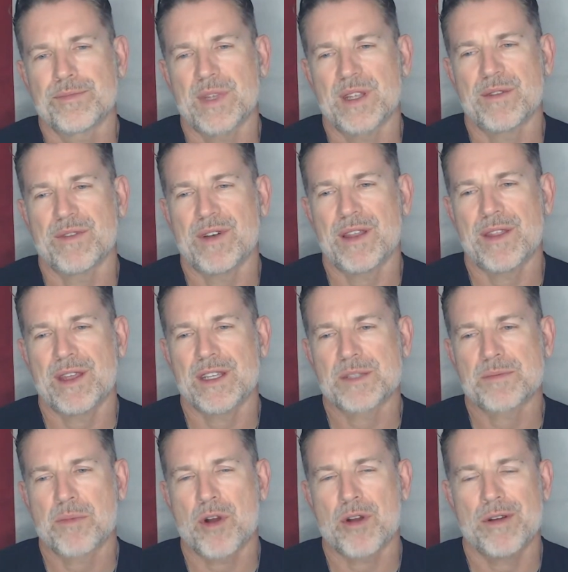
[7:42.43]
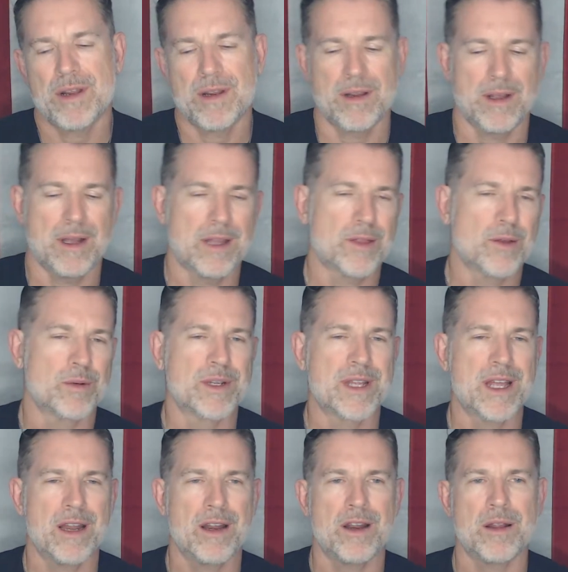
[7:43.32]
If I think it's pertinent, throw it
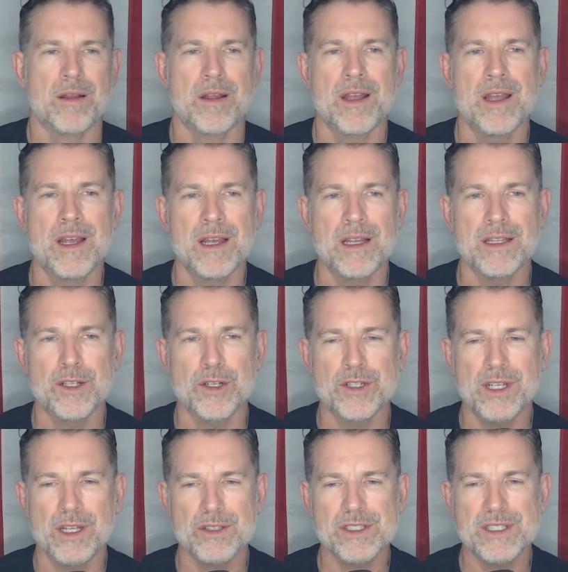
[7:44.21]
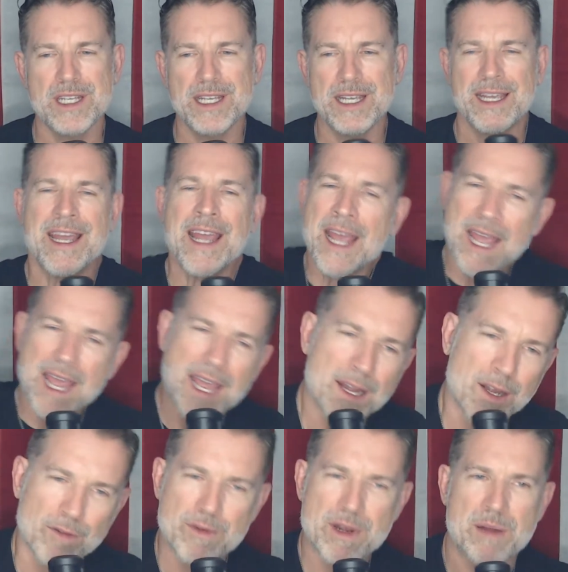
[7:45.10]
down on a little yellow sticky, and
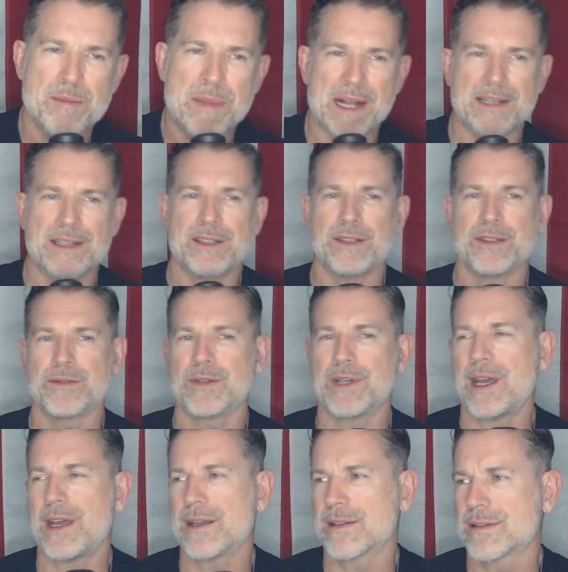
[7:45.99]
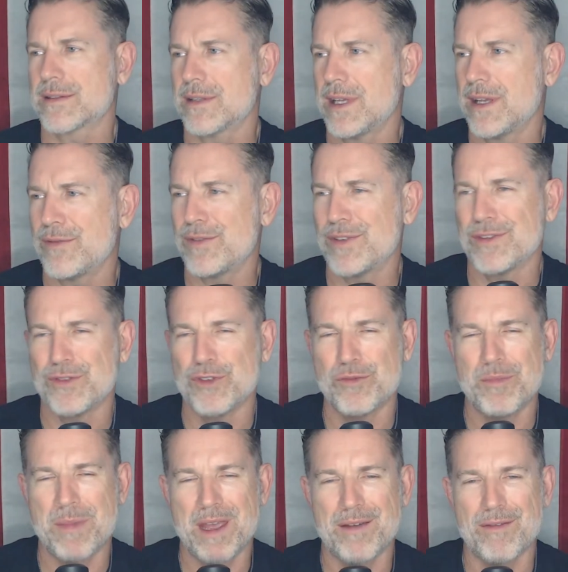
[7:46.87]
I'll read it back to you guys, even if you
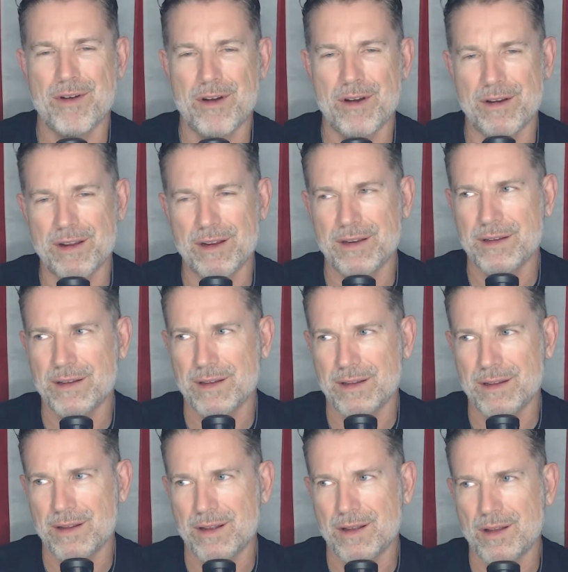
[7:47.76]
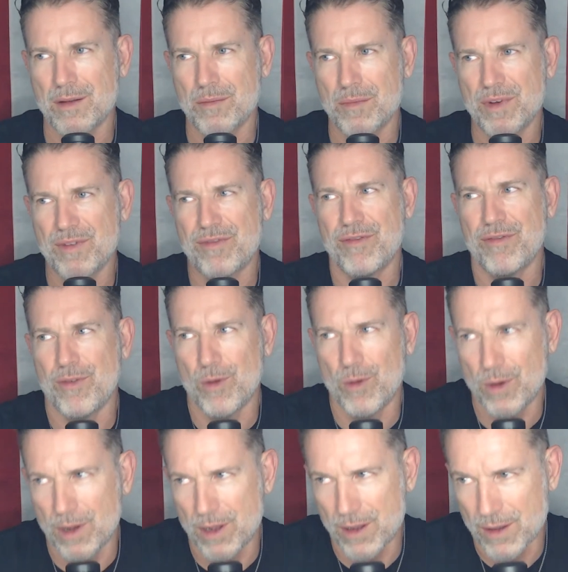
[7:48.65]
may have heard it
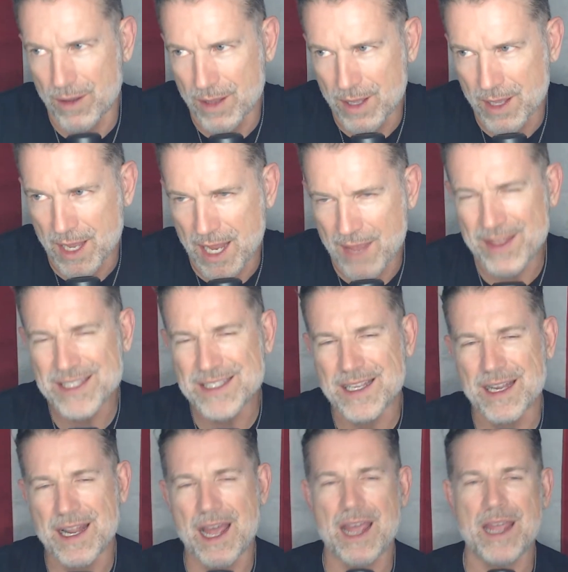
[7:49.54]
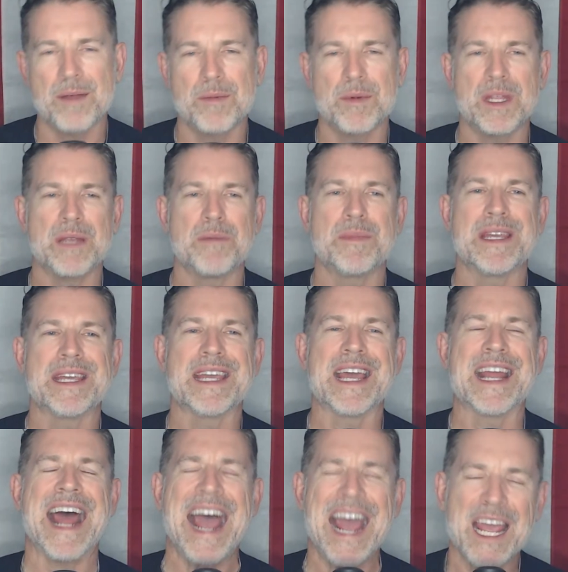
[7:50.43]
before. And that's on IMDb
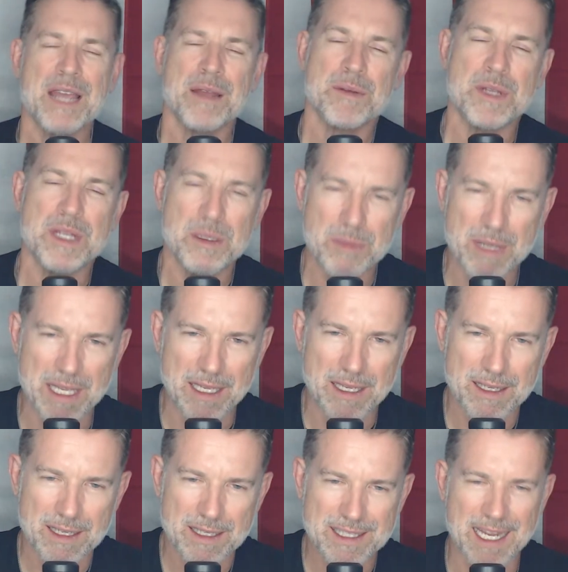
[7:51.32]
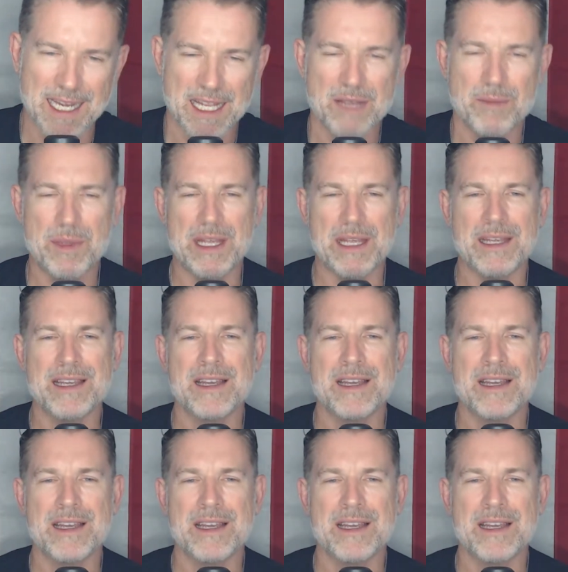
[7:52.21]
at imdb.me.